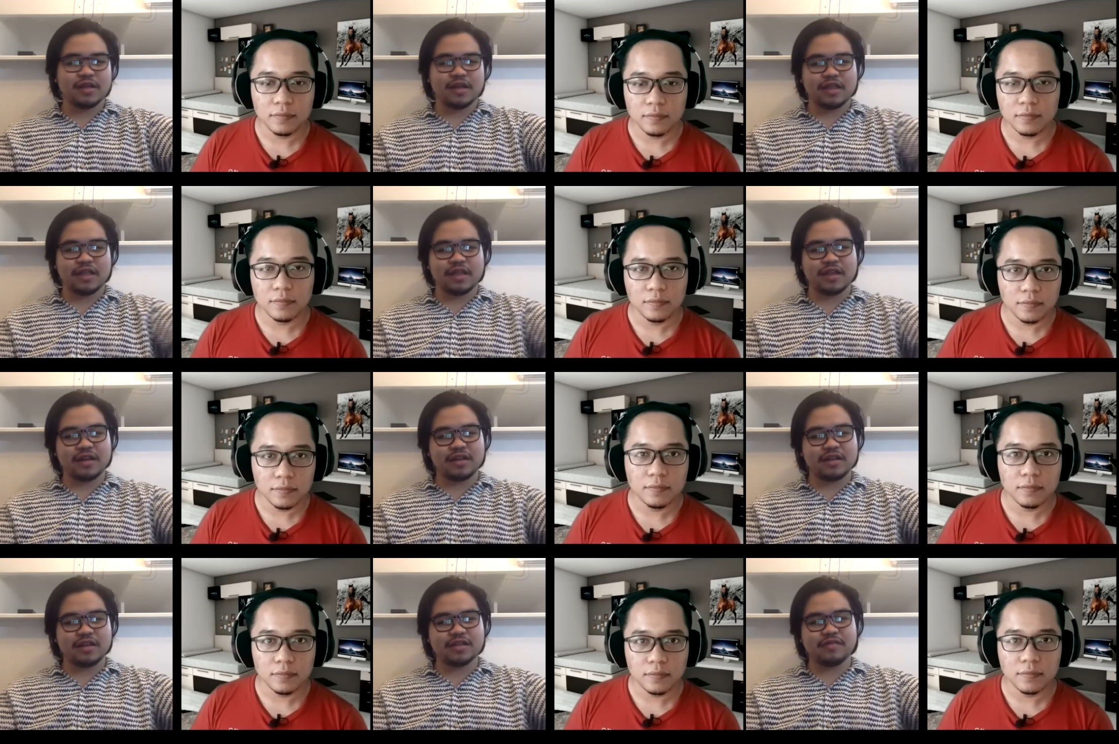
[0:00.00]
Speaker 1: I
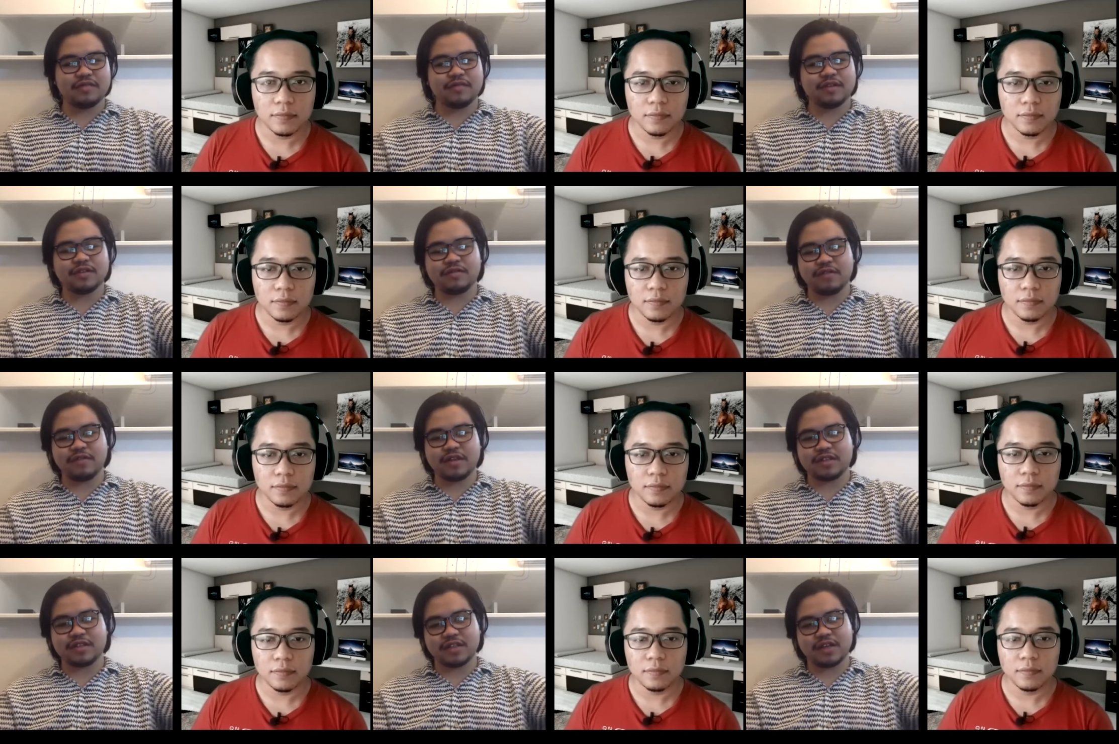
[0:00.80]
think this first
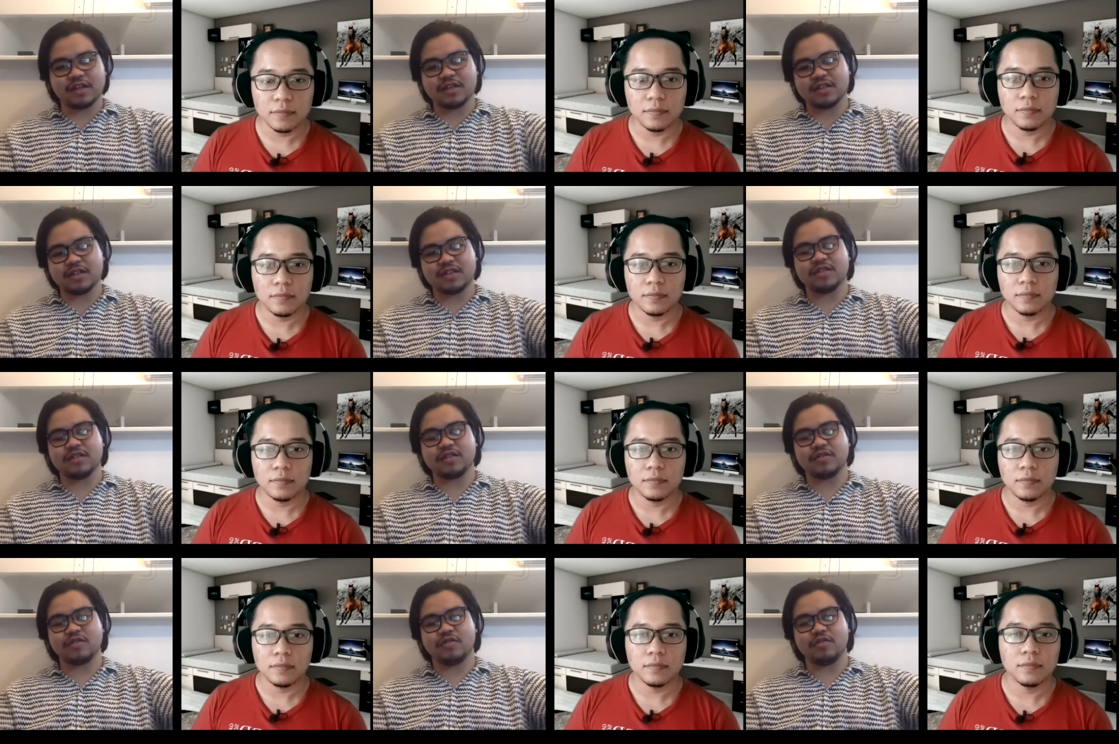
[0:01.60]
race started since
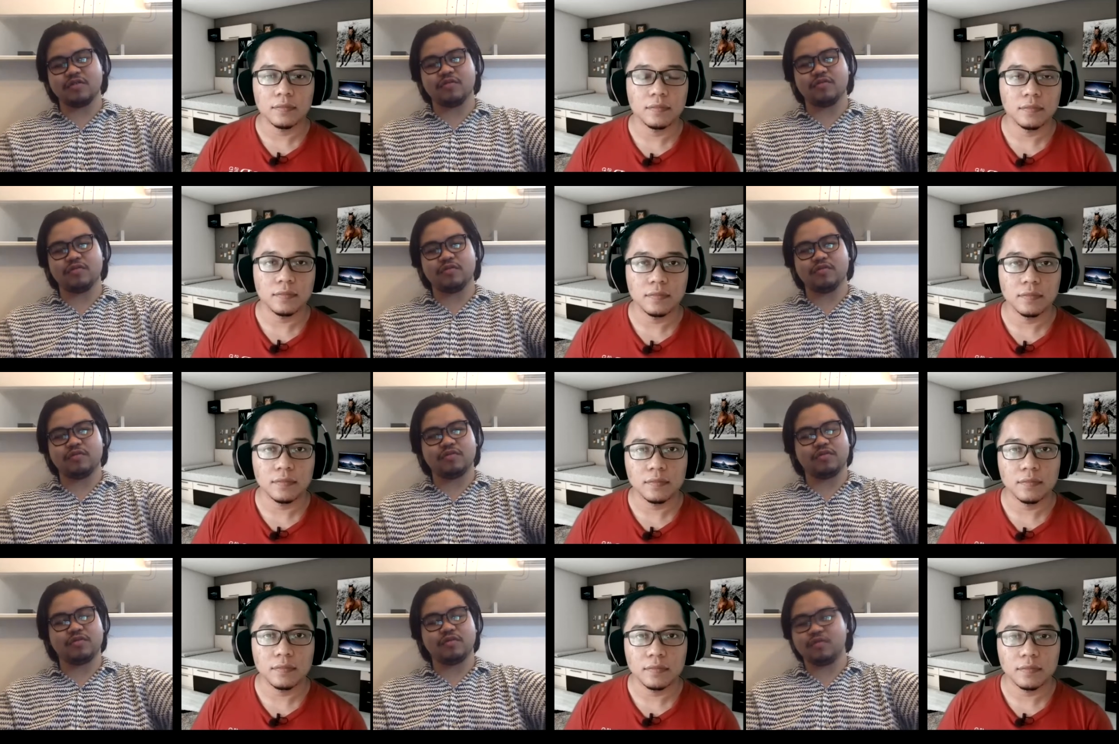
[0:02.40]
the Cold
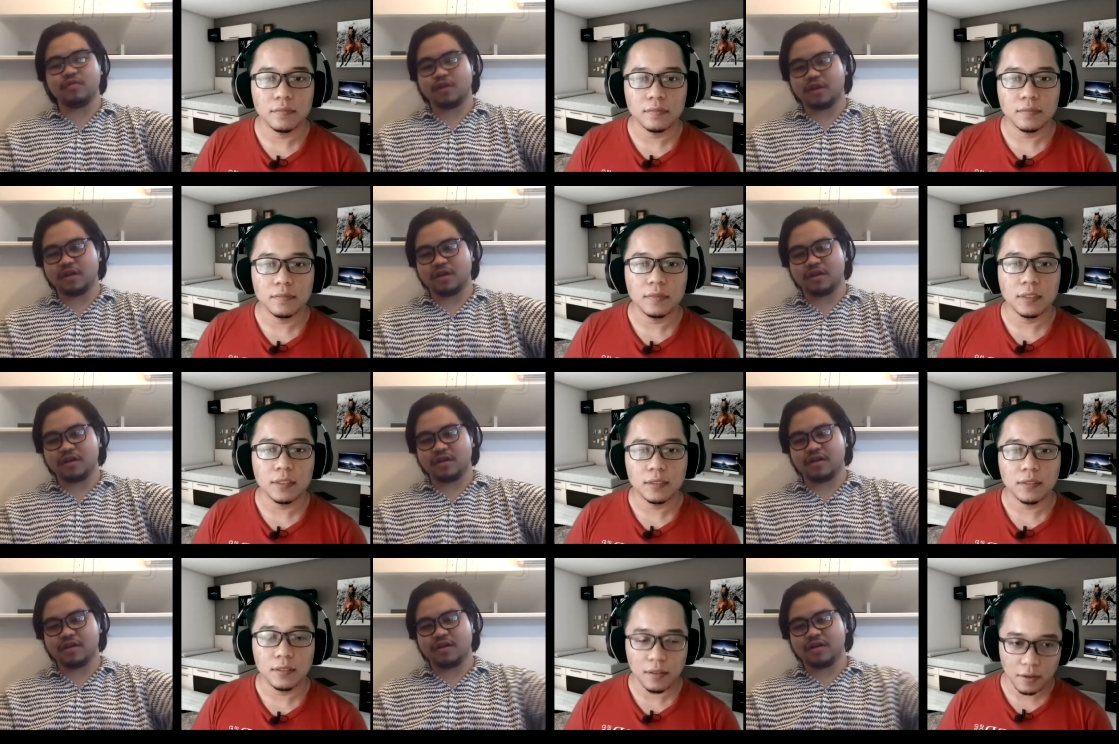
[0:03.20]
Cold War.
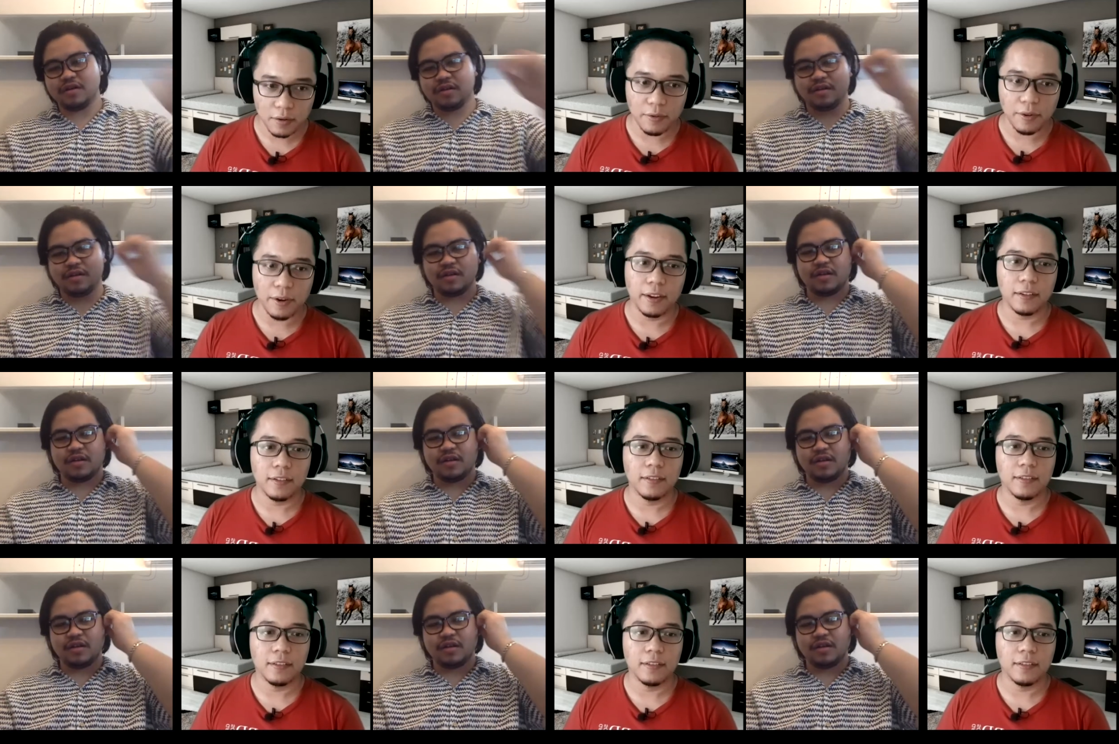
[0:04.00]
All right.